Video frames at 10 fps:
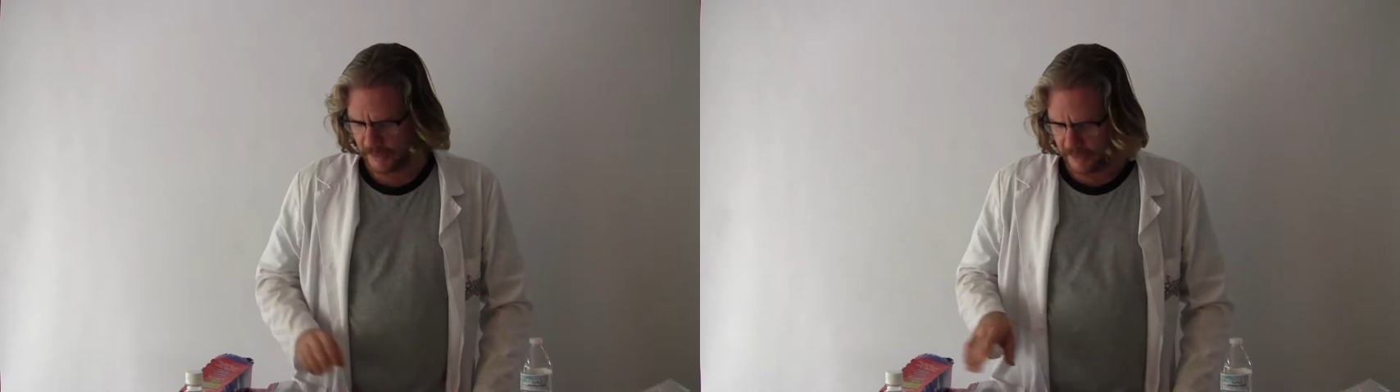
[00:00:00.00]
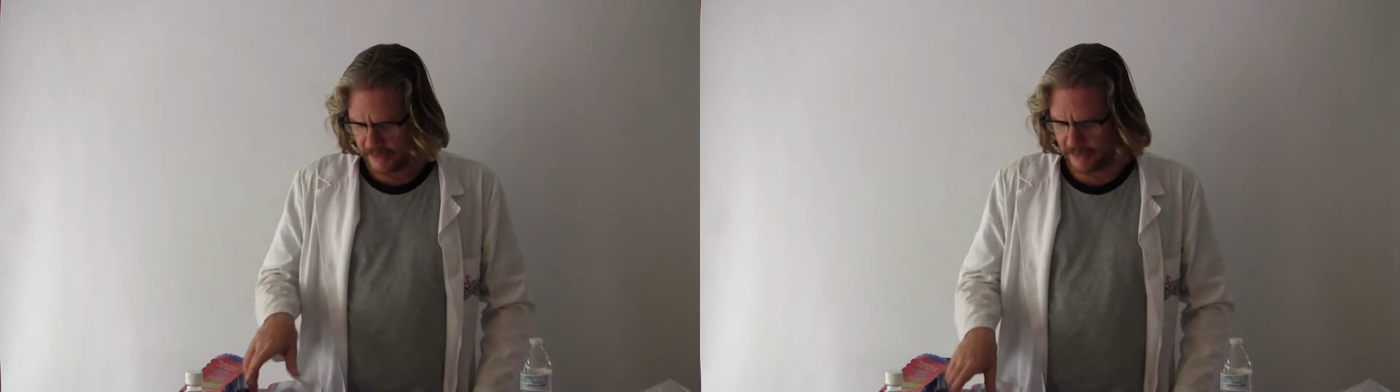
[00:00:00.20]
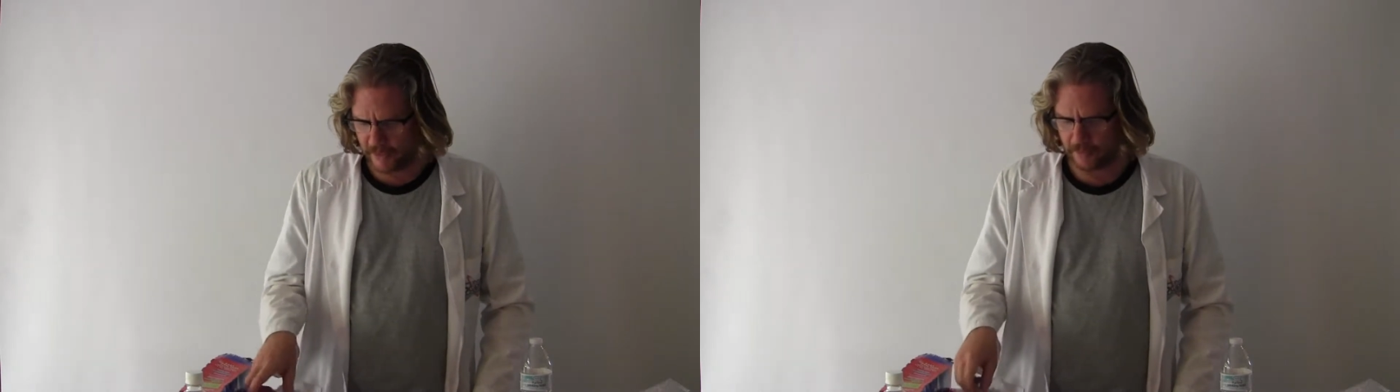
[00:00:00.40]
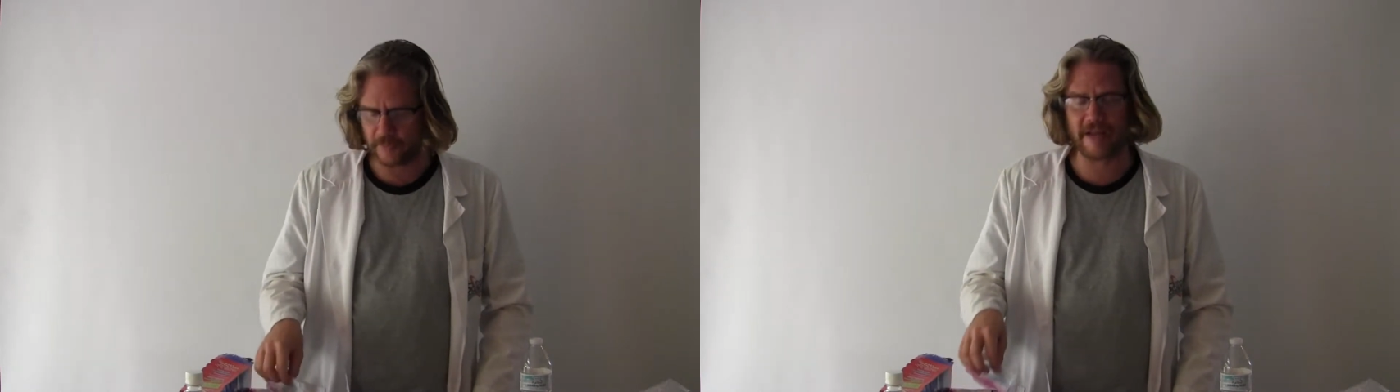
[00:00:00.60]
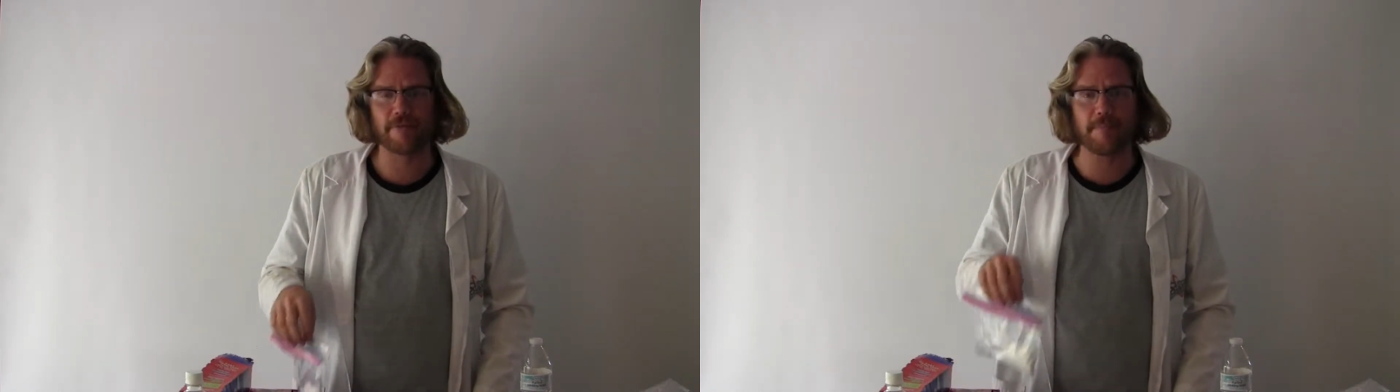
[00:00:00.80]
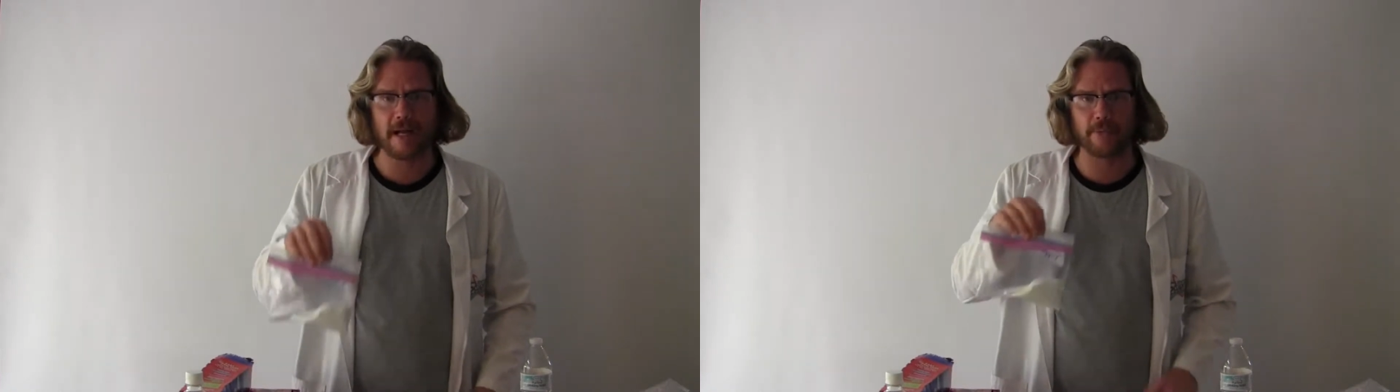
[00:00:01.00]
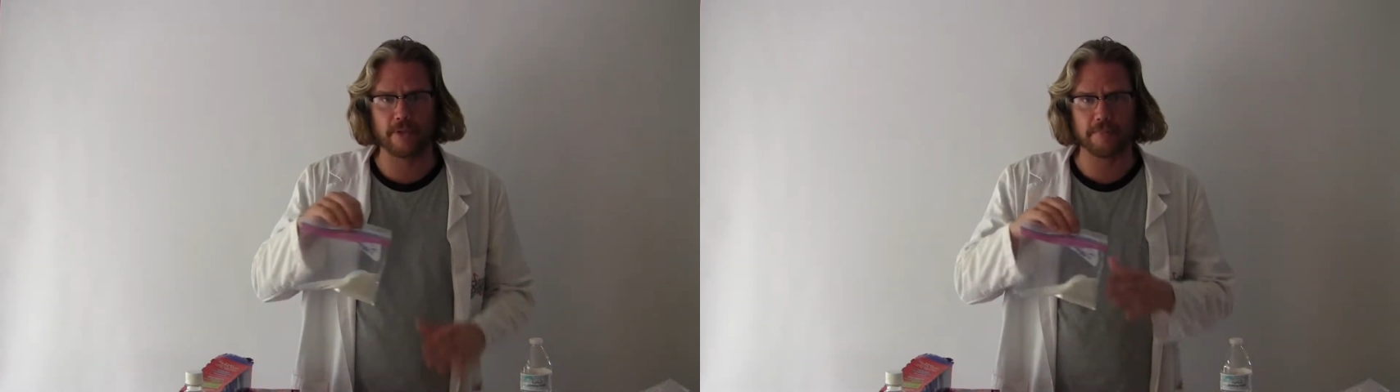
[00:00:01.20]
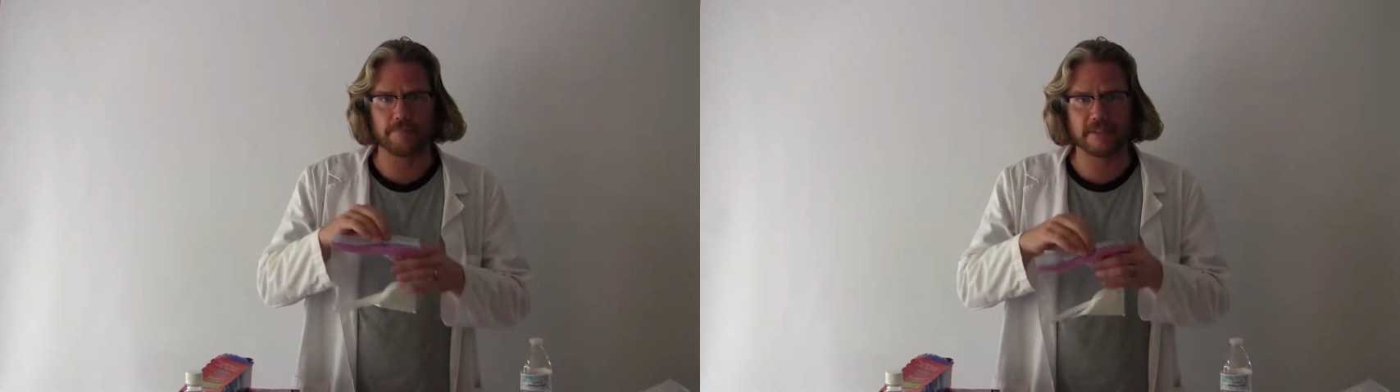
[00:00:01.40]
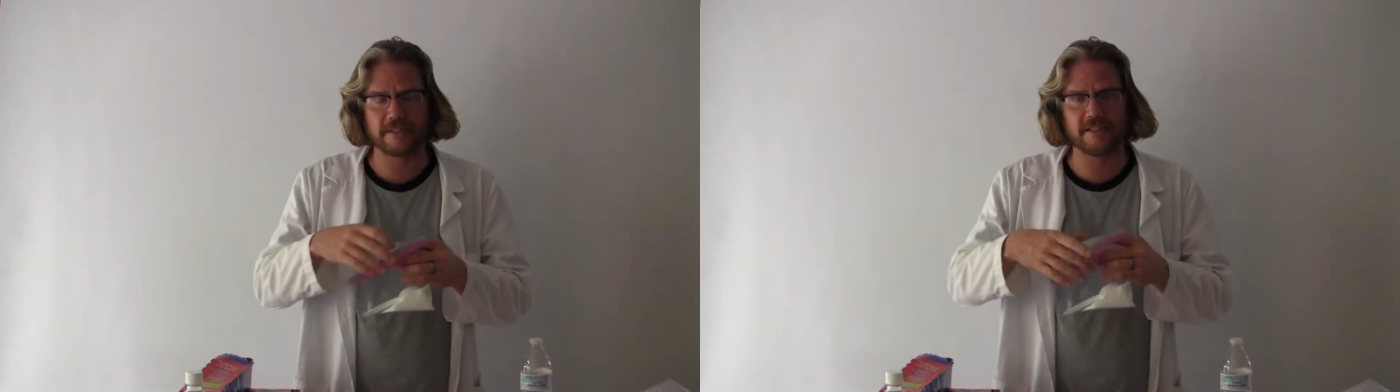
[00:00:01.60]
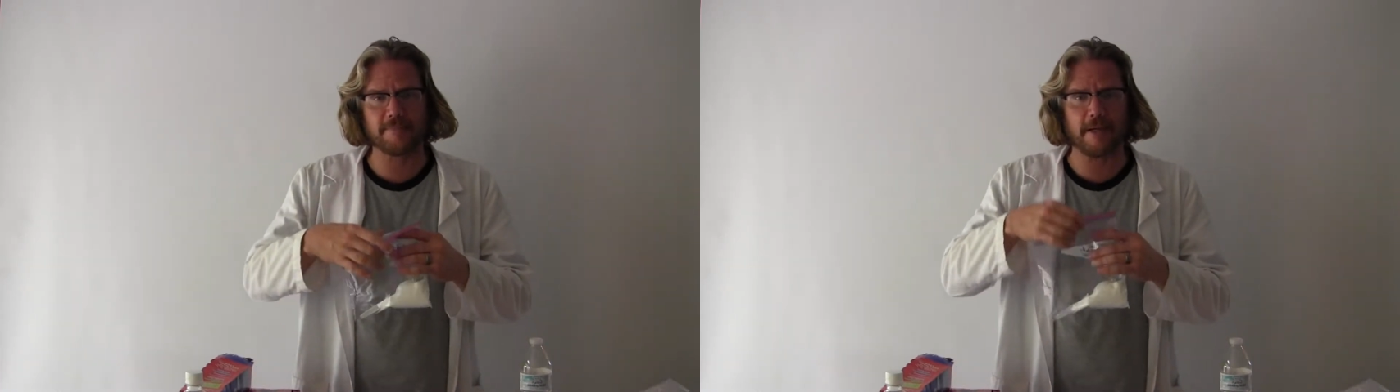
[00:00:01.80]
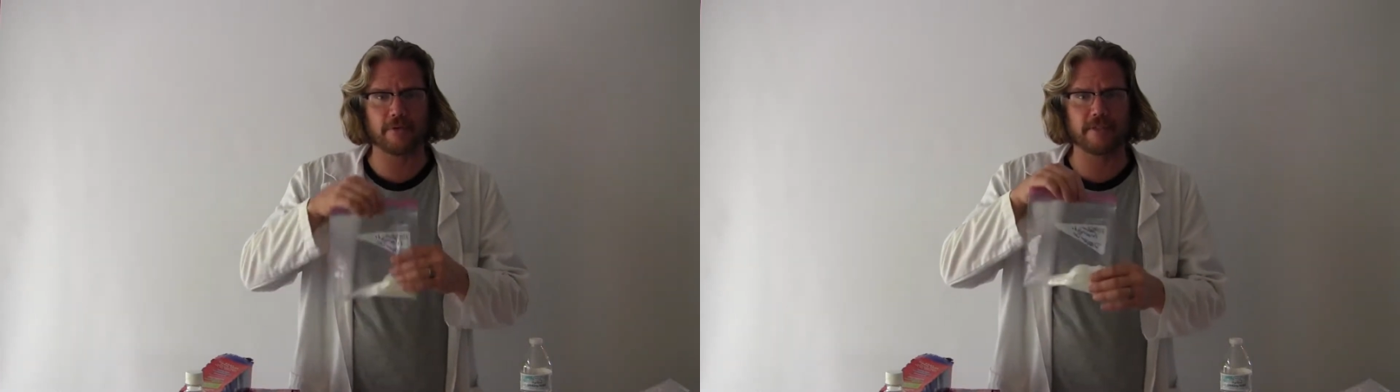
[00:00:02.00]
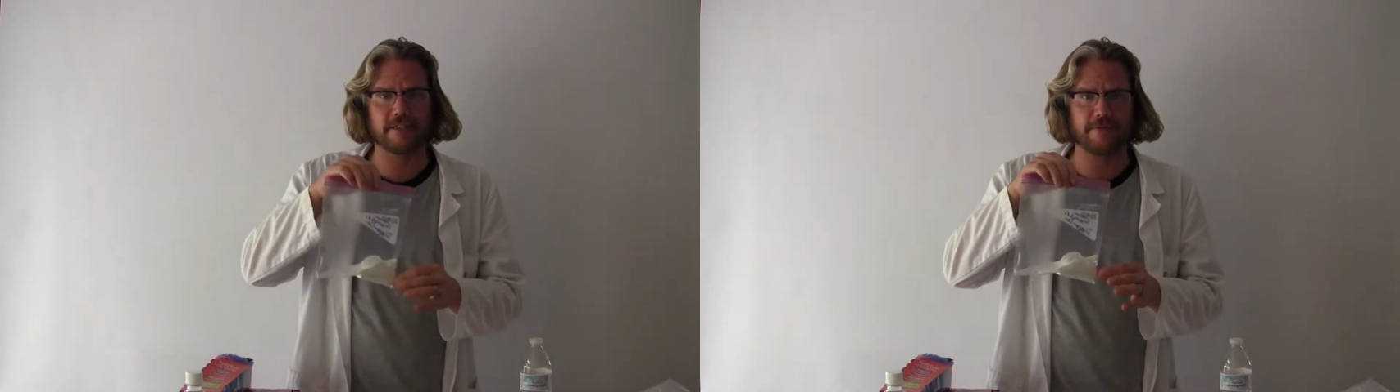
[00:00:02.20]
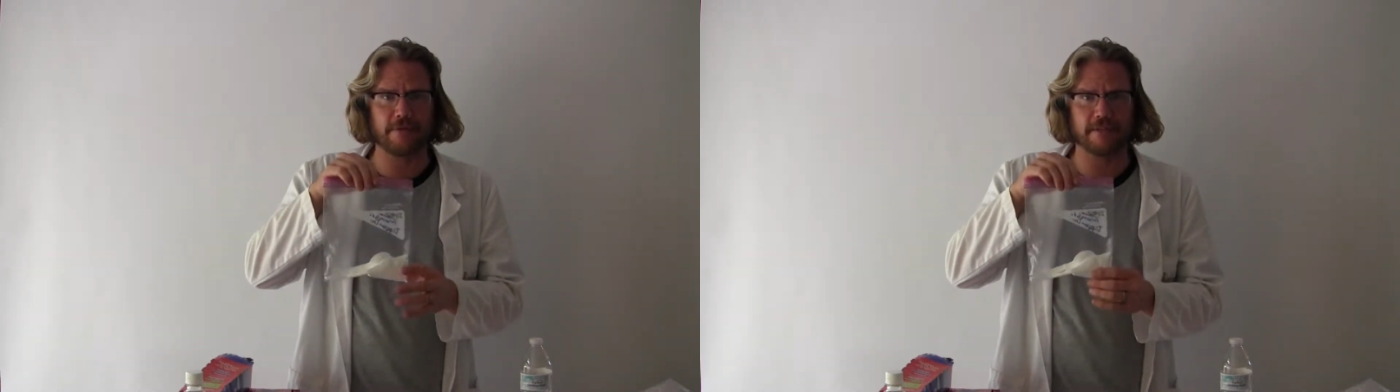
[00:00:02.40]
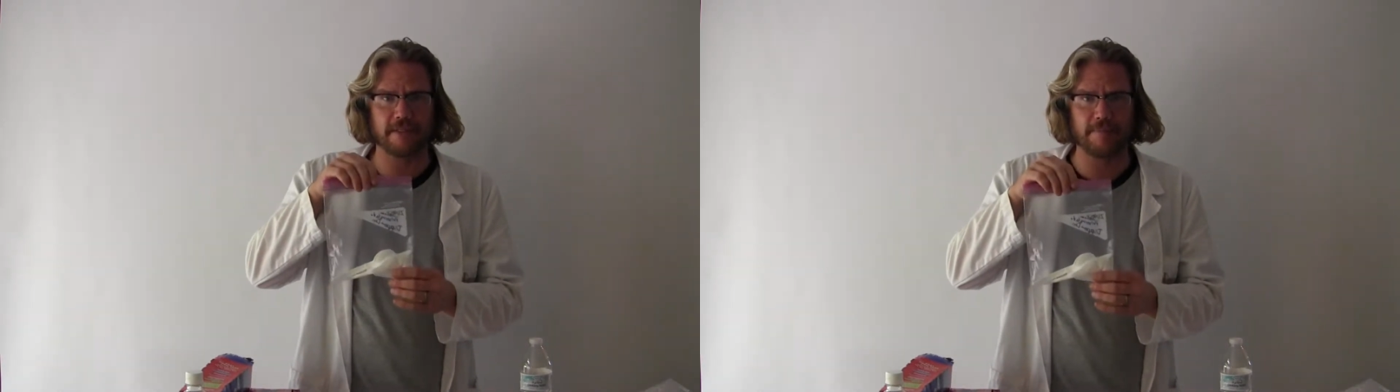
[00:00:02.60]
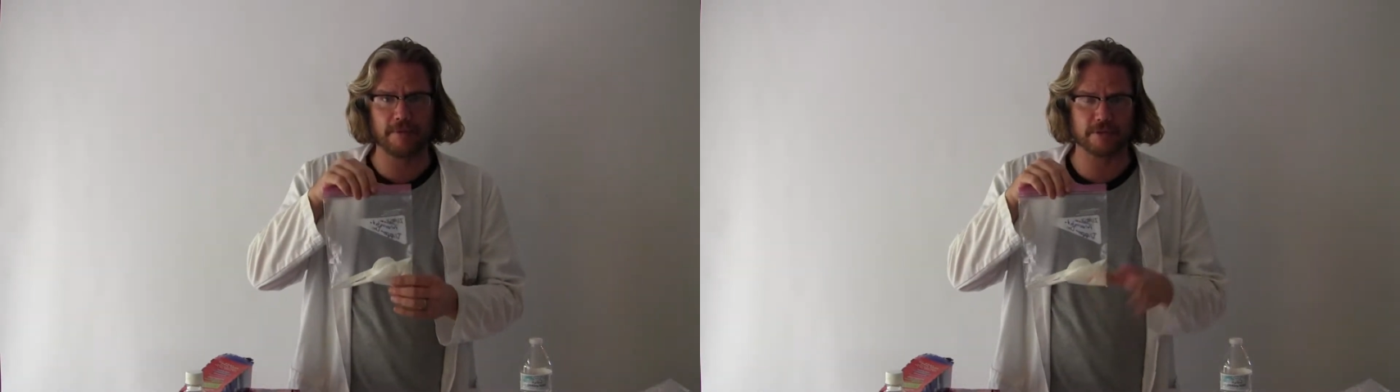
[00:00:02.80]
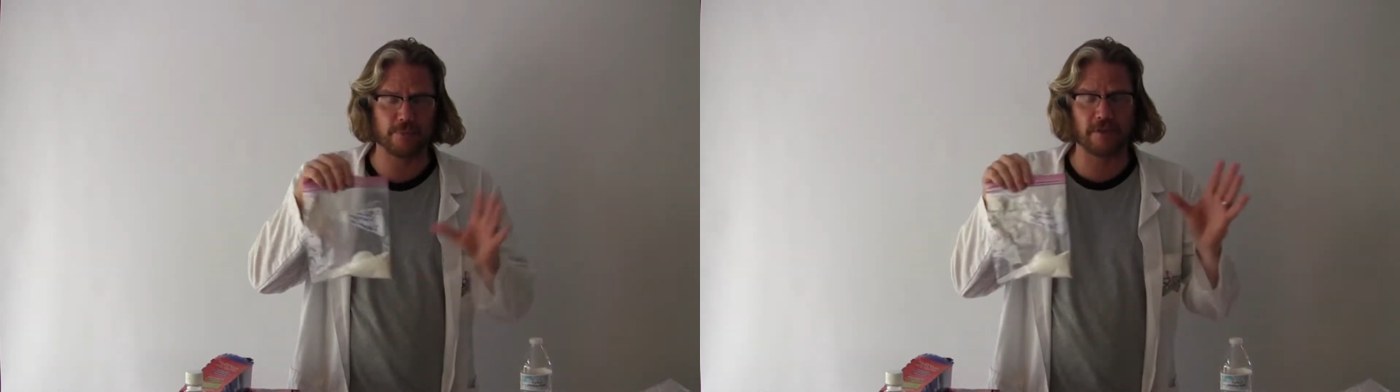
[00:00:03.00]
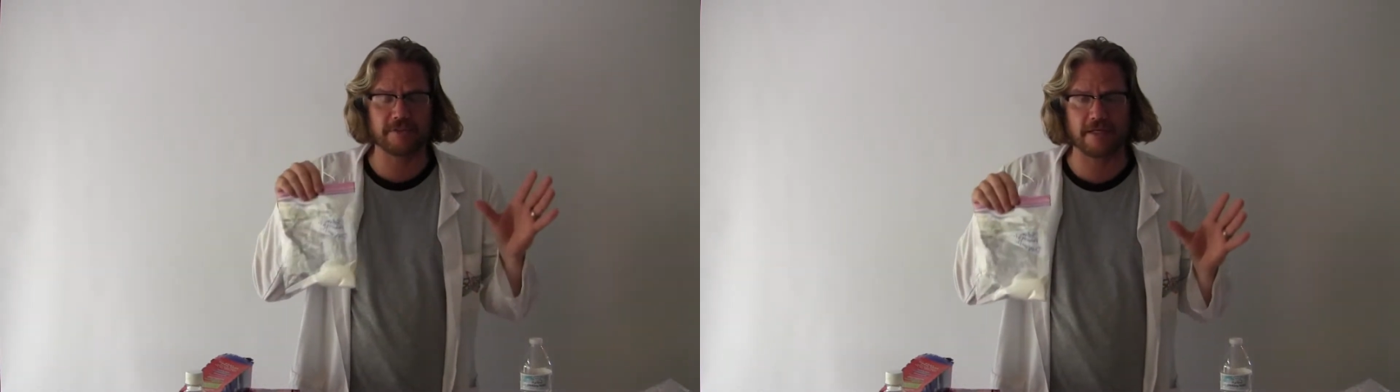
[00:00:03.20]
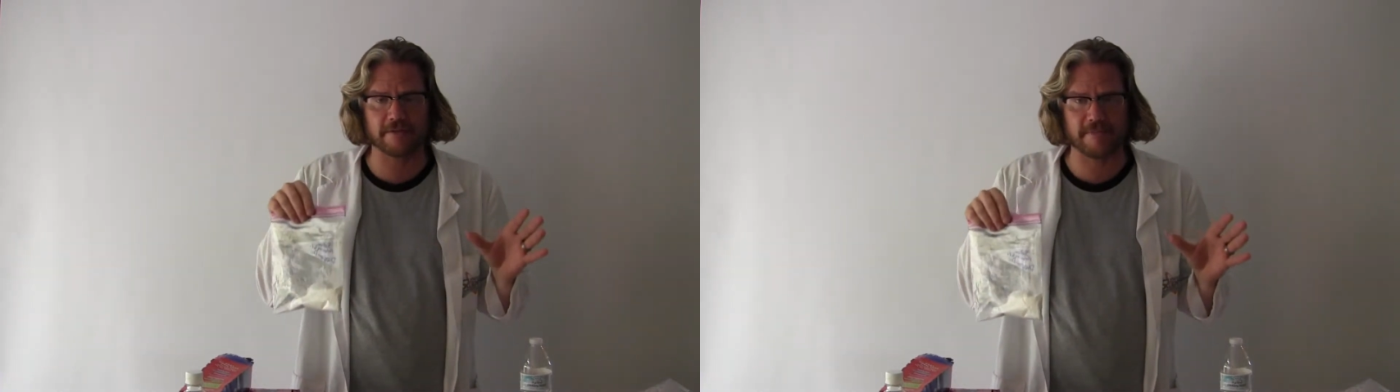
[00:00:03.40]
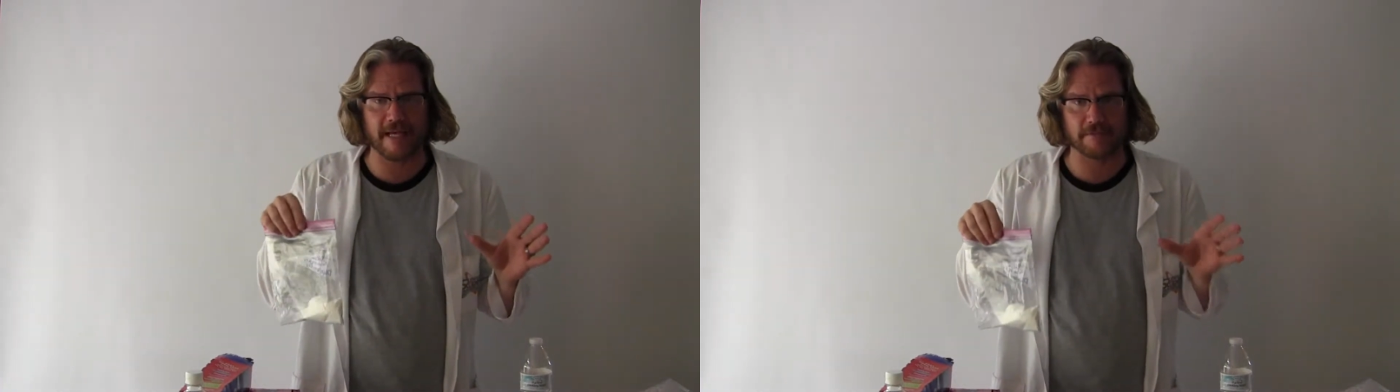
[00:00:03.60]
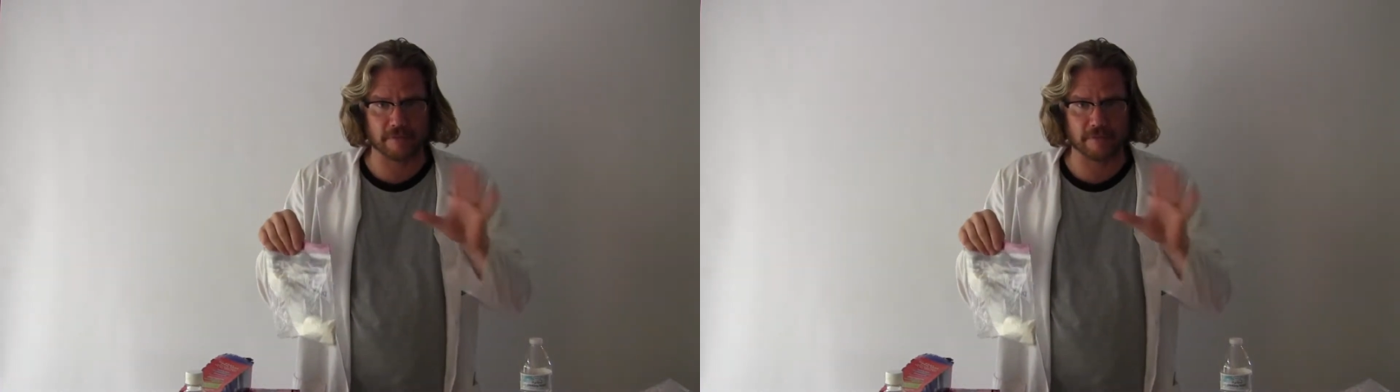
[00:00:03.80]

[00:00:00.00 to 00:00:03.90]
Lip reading: Here we have a powder. This is the powder that's found in diapers. We don't tell them that.